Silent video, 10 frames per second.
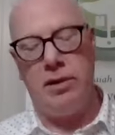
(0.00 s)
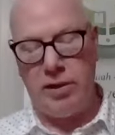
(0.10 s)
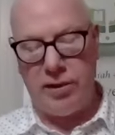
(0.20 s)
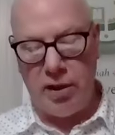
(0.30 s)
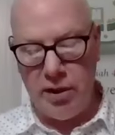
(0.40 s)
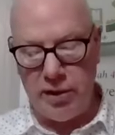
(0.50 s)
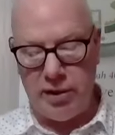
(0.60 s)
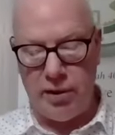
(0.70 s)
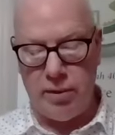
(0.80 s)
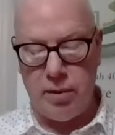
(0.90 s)
to turn
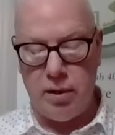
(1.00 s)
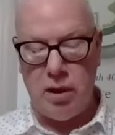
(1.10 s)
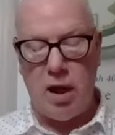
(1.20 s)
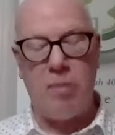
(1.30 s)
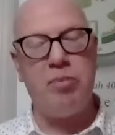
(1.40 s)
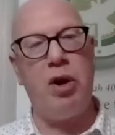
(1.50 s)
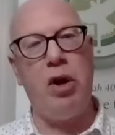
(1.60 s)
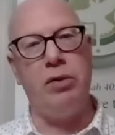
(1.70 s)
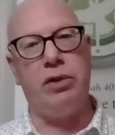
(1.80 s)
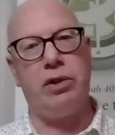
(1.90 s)
to,
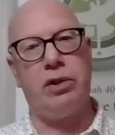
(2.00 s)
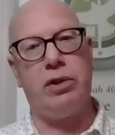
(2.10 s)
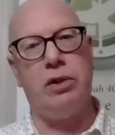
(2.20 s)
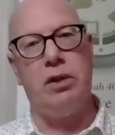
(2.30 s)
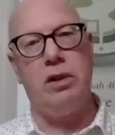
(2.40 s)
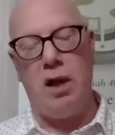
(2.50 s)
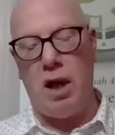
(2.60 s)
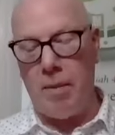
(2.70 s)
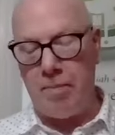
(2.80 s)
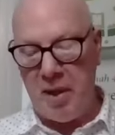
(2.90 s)
approach,
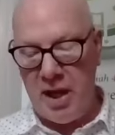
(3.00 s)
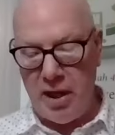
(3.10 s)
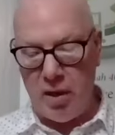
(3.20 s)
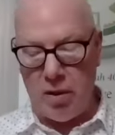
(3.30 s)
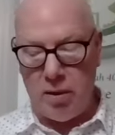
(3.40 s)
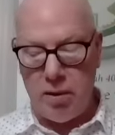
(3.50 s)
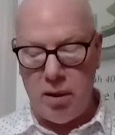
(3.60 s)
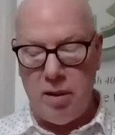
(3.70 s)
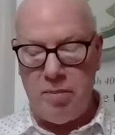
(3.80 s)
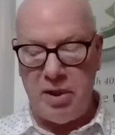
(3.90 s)
appeal,
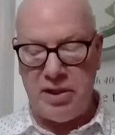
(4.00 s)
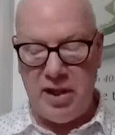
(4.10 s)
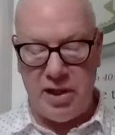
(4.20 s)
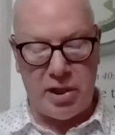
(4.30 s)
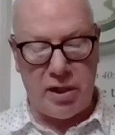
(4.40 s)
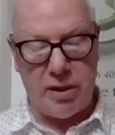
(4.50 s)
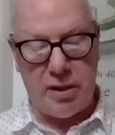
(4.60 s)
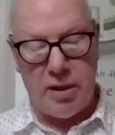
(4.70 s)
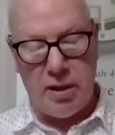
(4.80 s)
petition.